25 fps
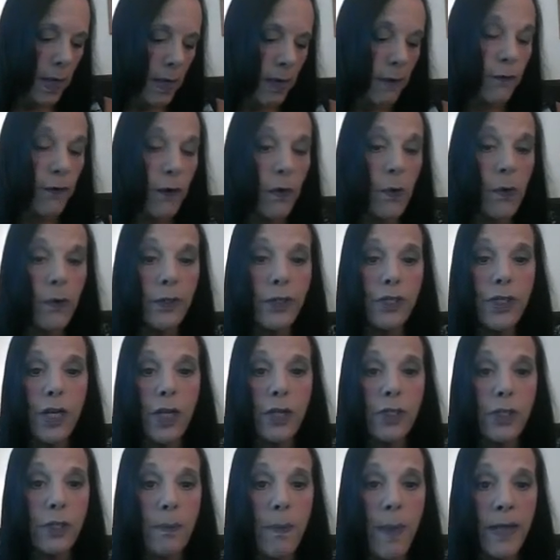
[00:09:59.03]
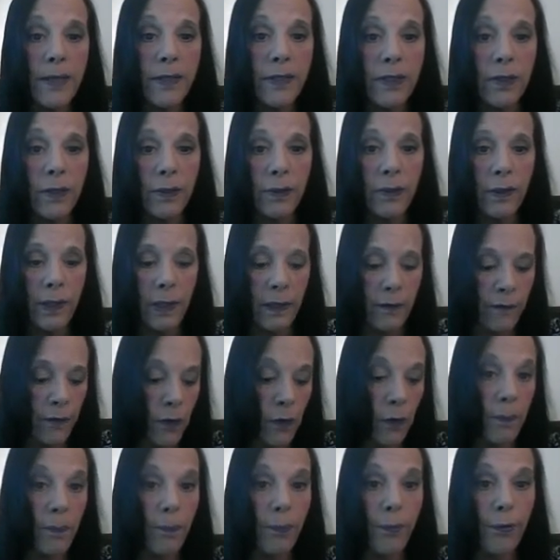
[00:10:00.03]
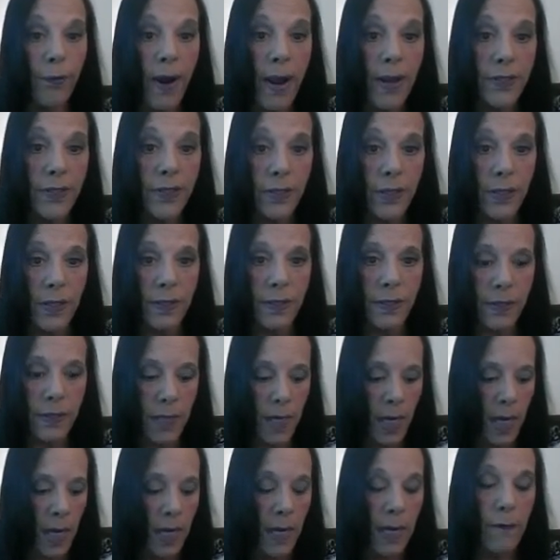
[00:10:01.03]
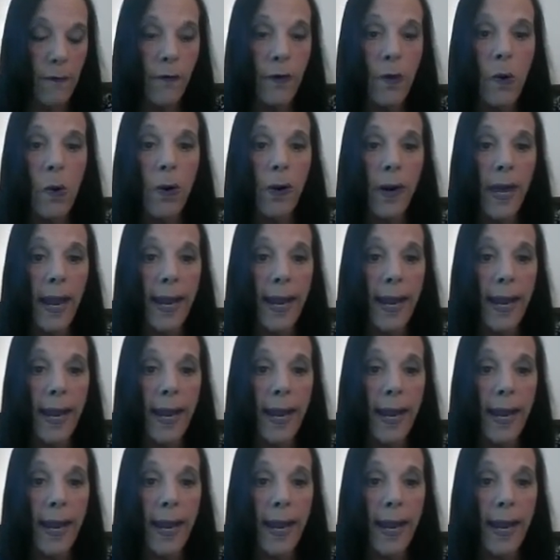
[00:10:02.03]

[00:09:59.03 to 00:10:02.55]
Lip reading: if you are judgmental, if you are prejudiced, if you are